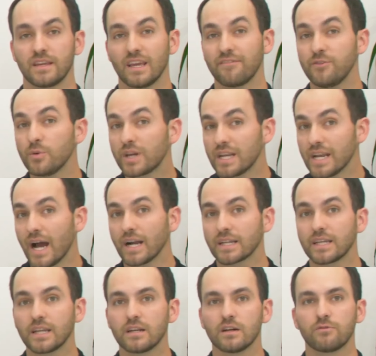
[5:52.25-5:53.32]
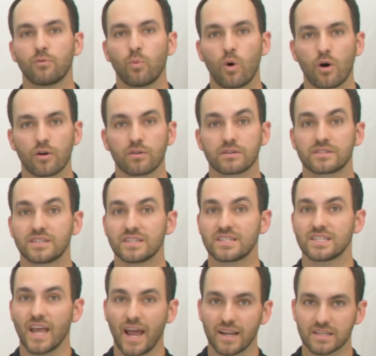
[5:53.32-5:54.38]
If you cannot get enough water to
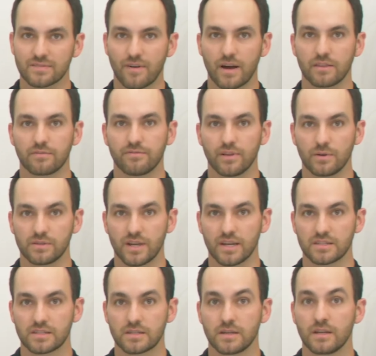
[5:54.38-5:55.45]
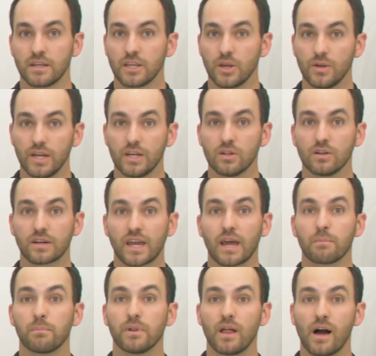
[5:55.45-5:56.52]
satisfy the flow test, you need to look
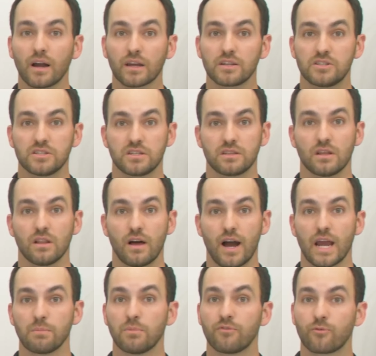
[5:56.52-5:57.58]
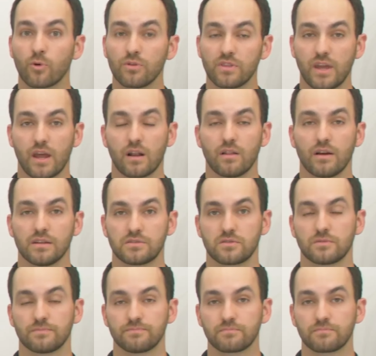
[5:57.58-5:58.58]
at blockages in the line before the analyzer.